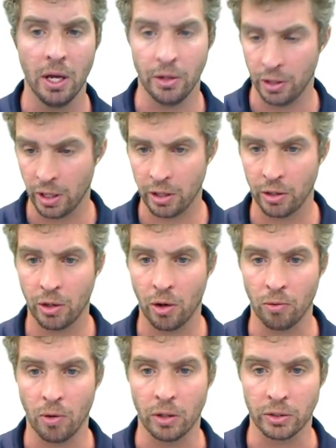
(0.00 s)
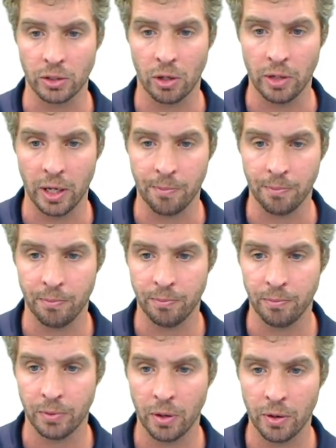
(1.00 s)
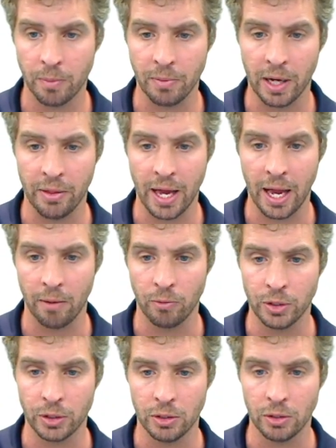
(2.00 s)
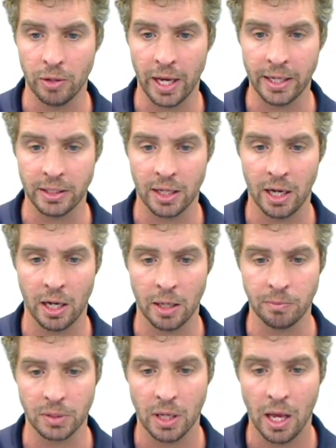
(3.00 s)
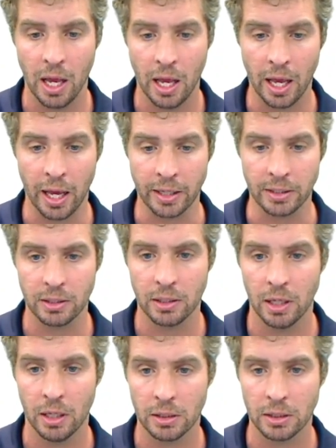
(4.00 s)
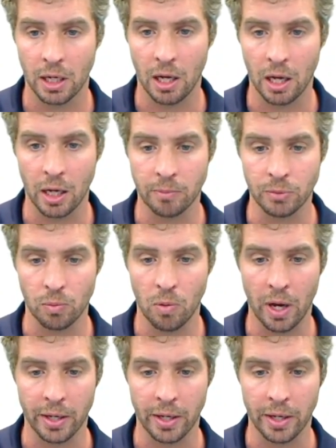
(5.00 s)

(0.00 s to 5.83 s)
You're not going to go wrong. So going by that, we should do 8 times x times y.